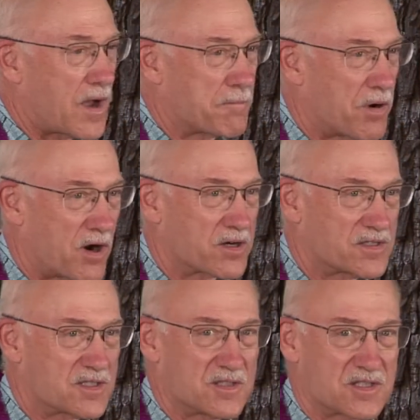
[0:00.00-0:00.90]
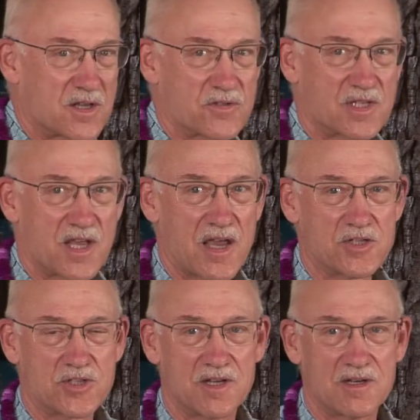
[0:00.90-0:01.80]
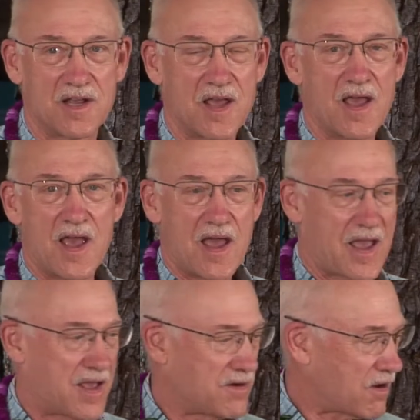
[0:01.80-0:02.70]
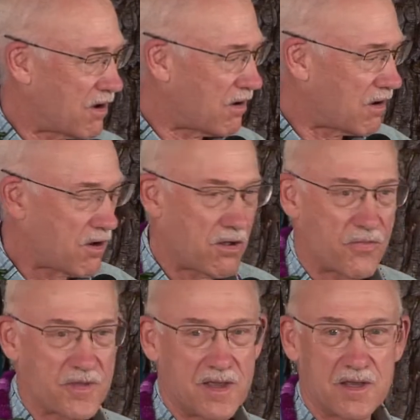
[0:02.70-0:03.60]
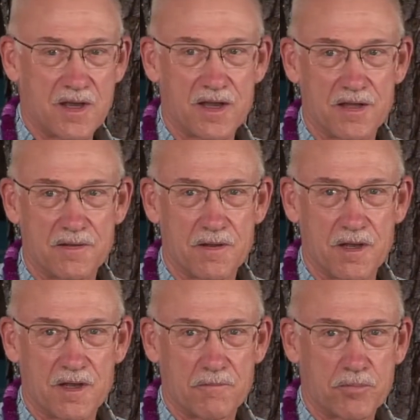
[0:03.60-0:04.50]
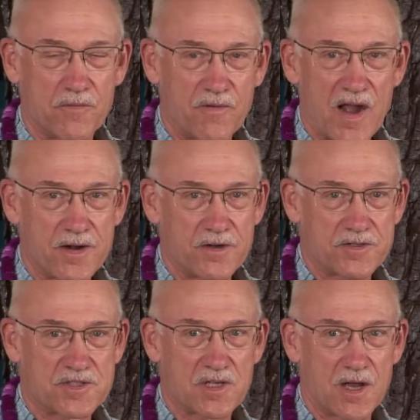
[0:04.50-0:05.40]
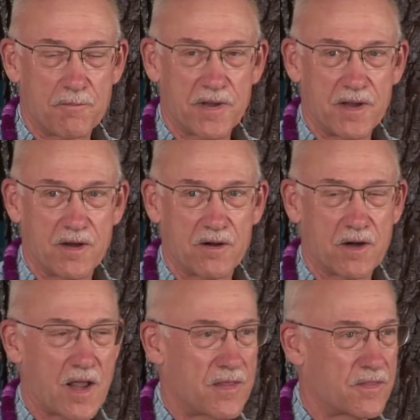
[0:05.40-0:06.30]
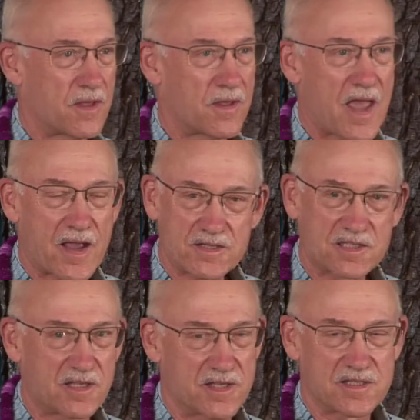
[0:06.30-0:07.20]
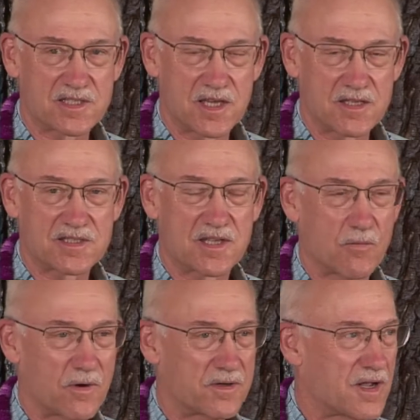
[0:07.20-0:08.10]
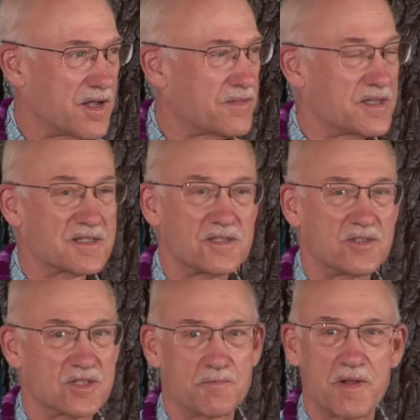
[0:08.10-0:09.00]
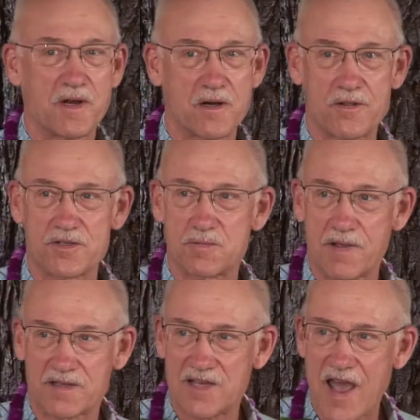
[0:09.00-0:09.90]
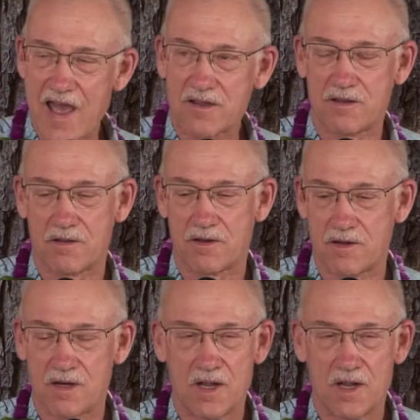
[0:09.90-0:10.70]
Parkinson Association and all the providers up here and the excellent skits that were done. This has just been another spectacular